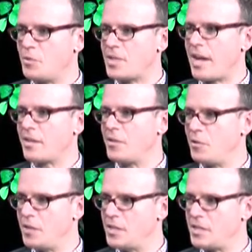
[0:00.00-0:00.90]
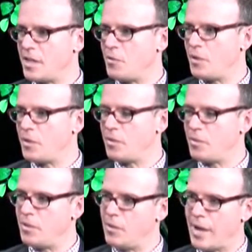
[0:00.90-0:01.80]
tack than you need to take with
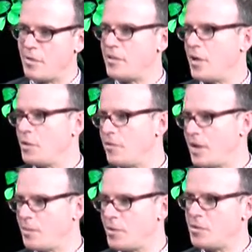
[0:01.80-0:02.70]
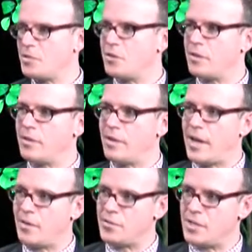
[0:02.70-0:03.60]
out-of-town developers or
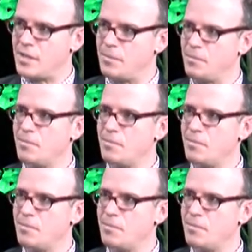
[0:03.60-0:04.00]
out-of-state